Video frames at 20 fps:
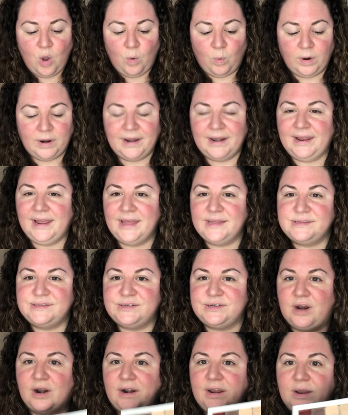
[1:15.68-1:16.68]
We're gonna get
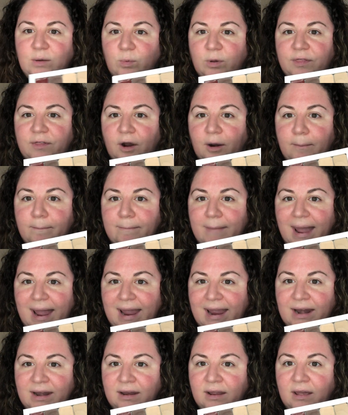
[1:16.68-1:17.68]
started with our
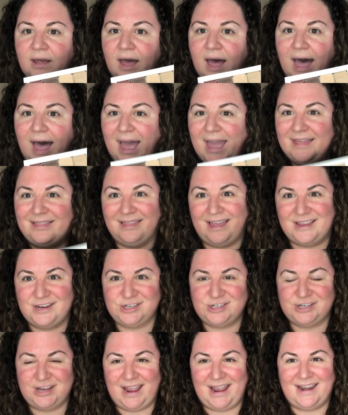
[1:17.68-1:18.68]
main
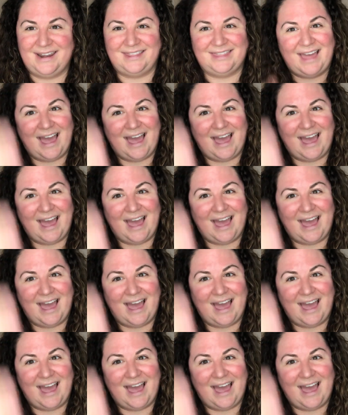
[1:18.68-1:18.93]
highlight shade.